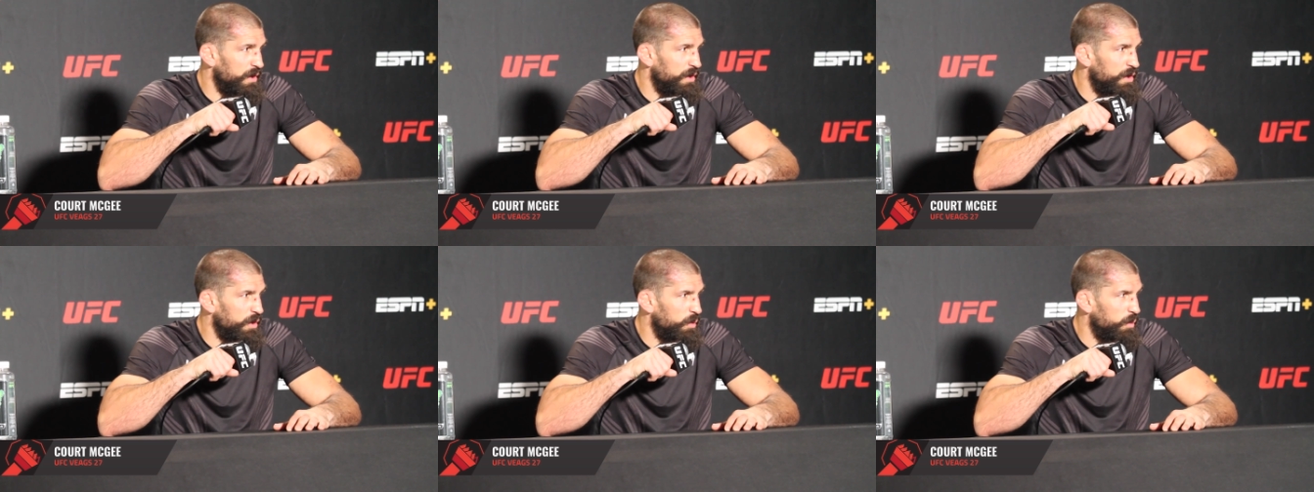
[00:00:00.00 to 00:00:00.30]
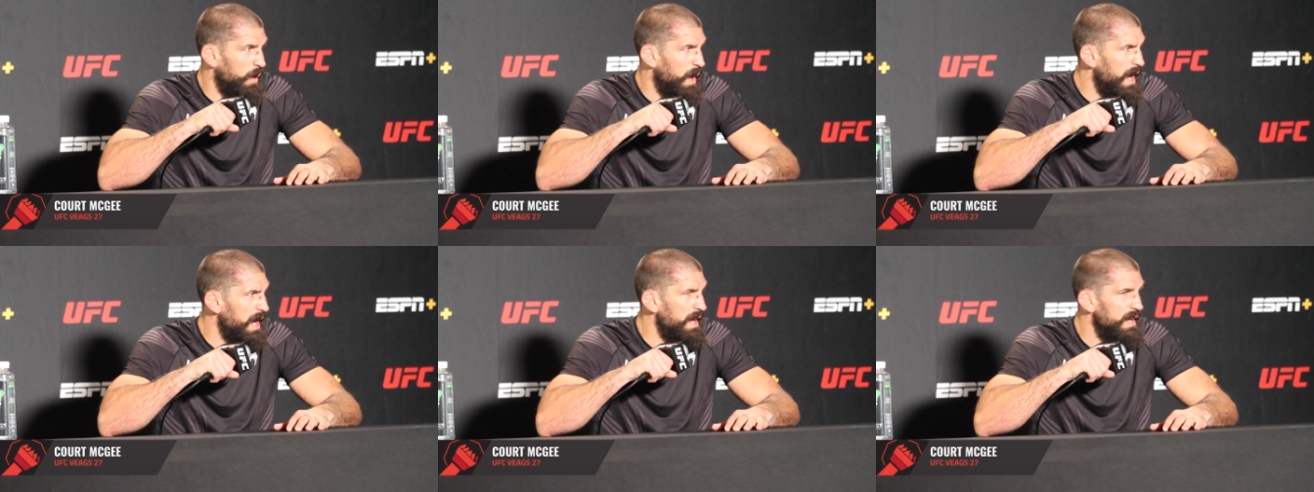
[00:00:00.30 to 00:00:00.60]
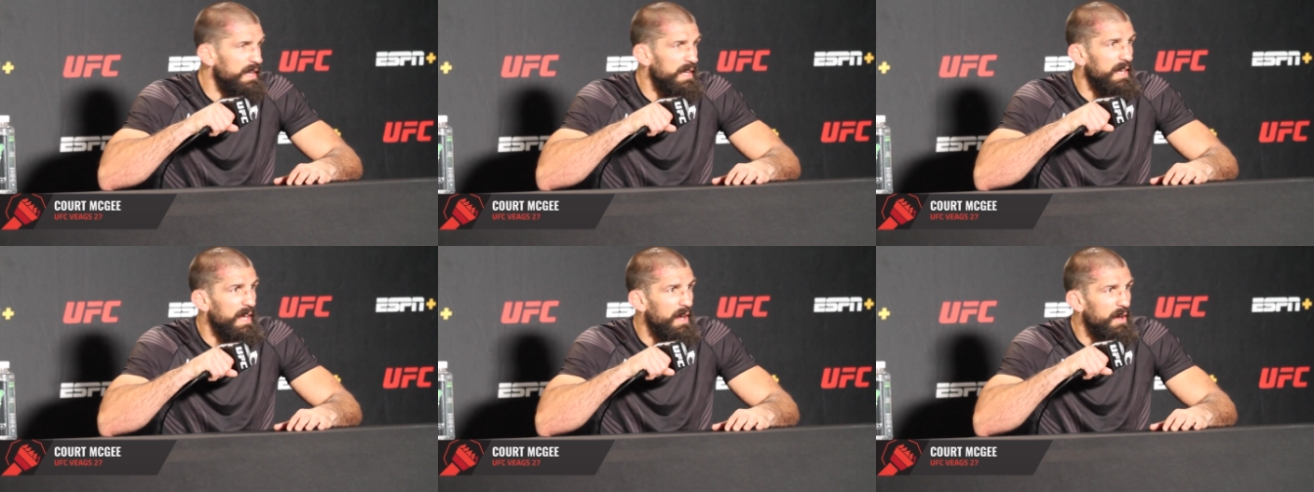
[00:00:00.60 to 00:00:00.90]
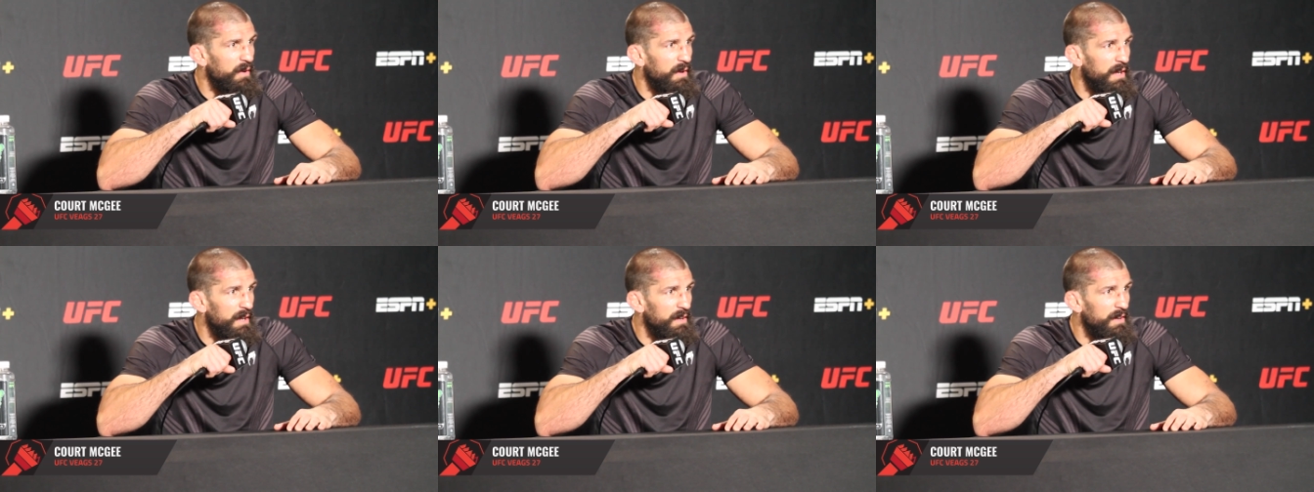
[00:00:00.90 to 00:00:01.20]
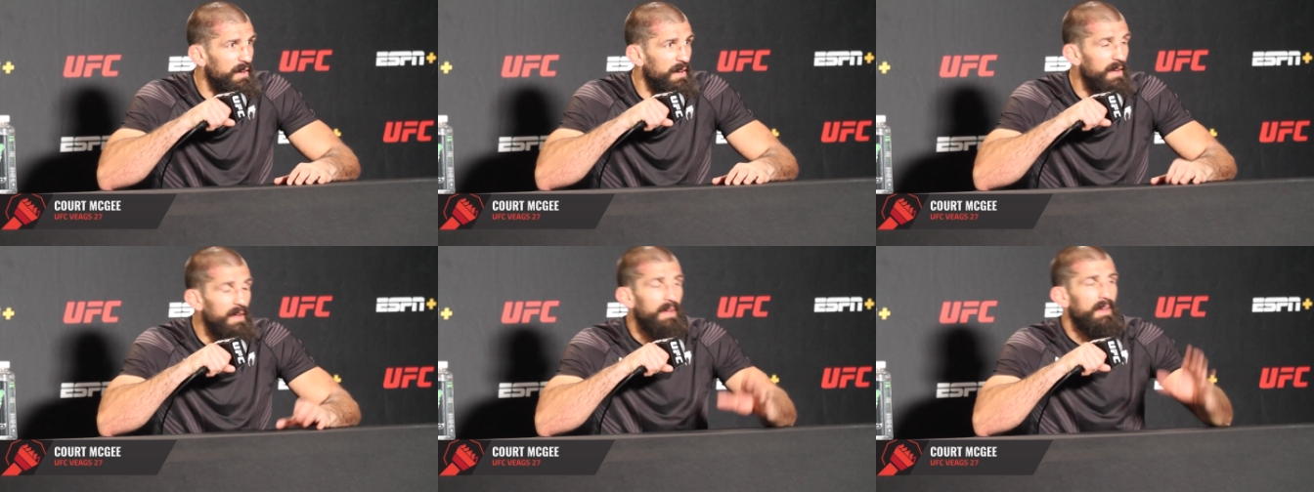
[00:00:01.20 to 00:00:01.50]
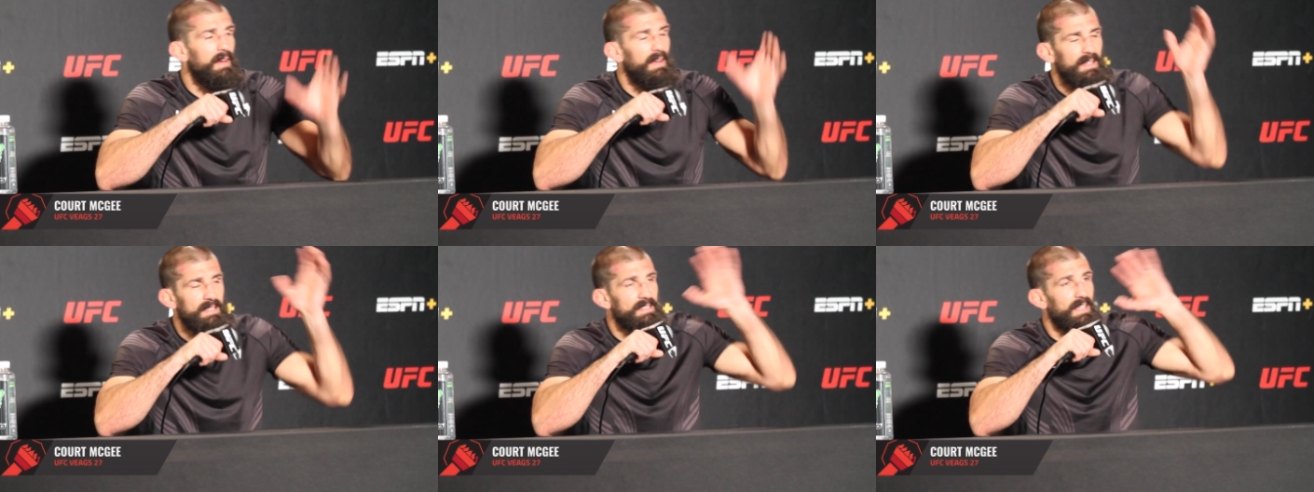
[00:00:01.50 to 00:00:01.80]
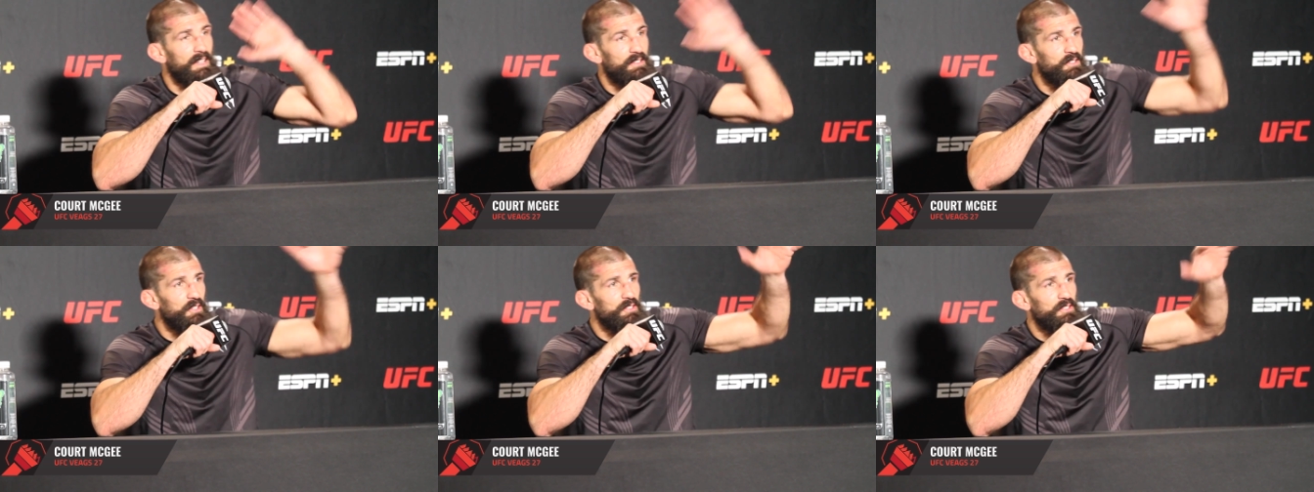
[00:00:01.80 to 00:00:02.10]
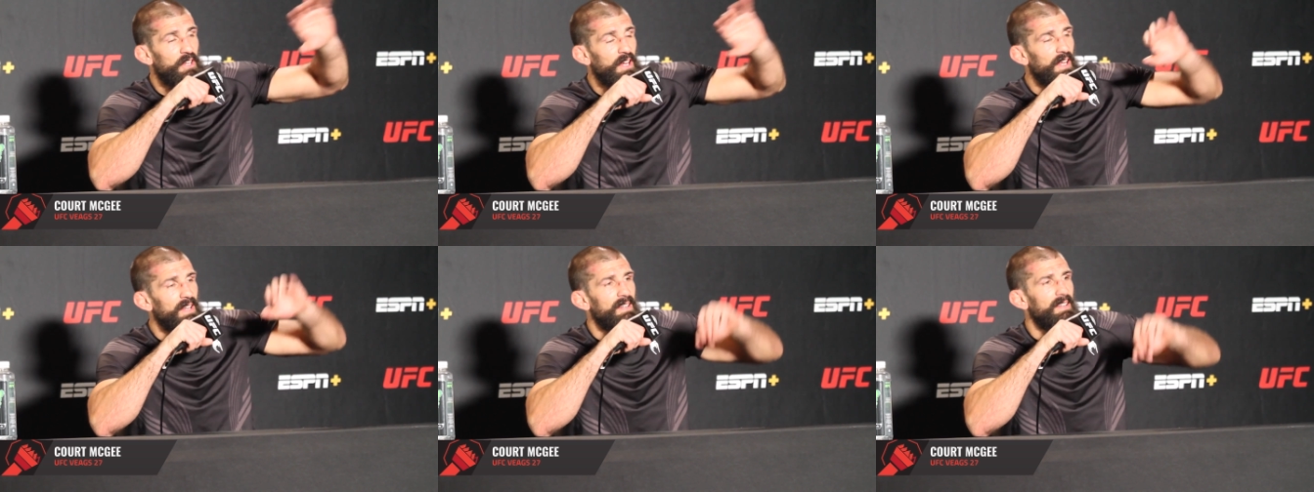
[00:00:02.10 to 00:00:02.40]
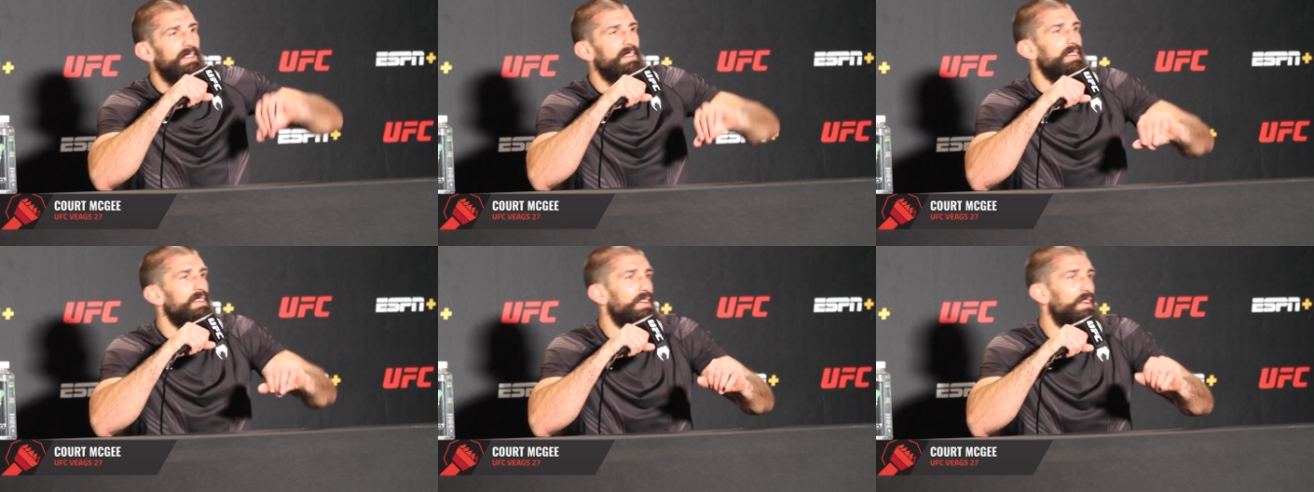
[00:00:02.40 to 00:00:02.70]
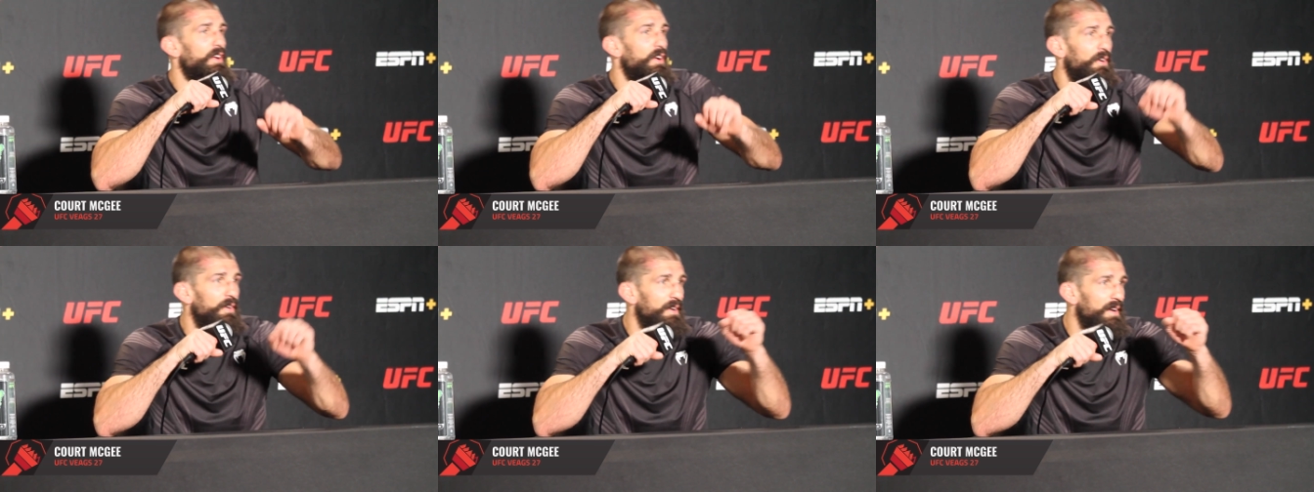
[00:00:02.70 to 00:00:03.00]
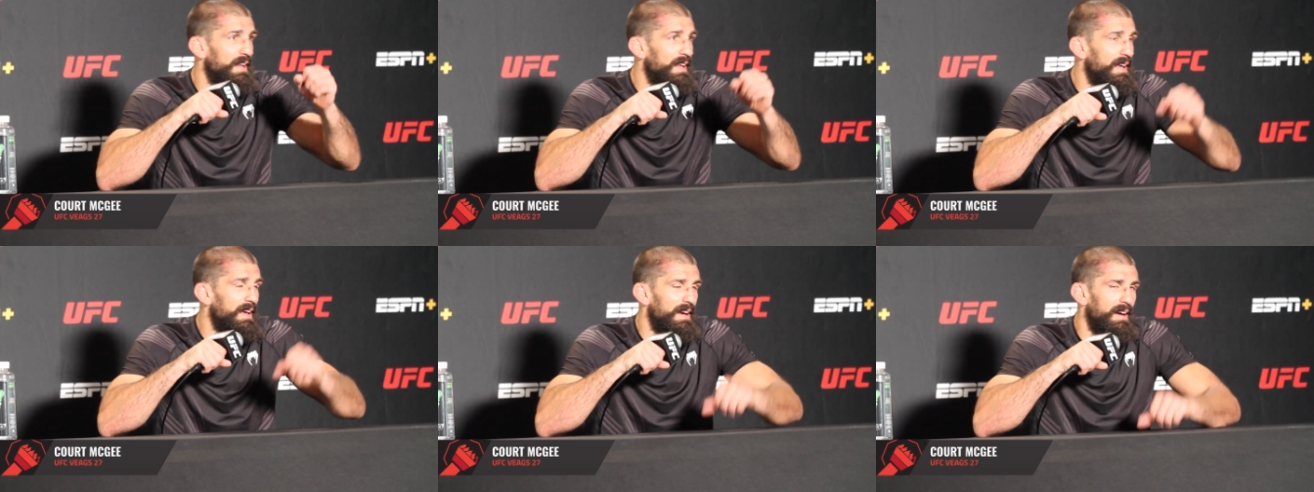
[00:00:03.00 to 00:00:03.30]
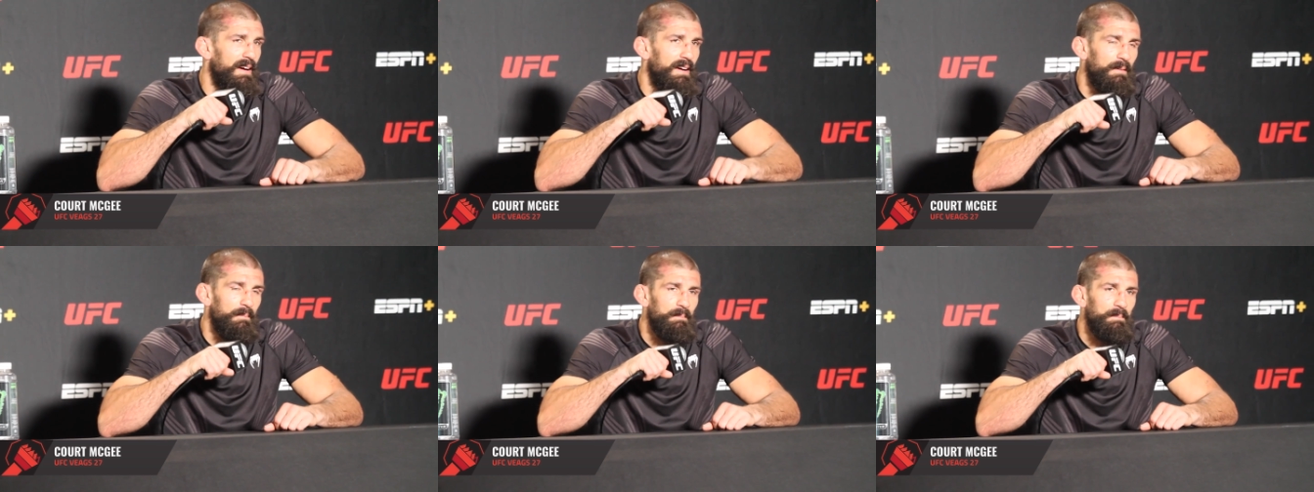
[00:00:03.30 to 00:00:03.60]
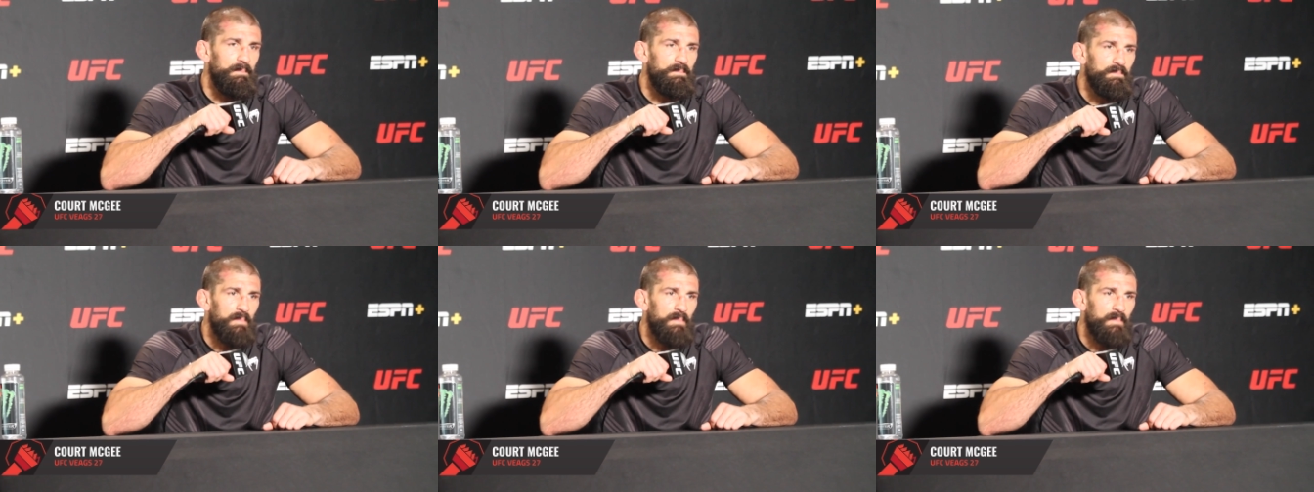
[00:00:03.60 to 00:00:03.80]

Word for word: Are you rioting out here? And he's like, Just kidding, you know. And he, um,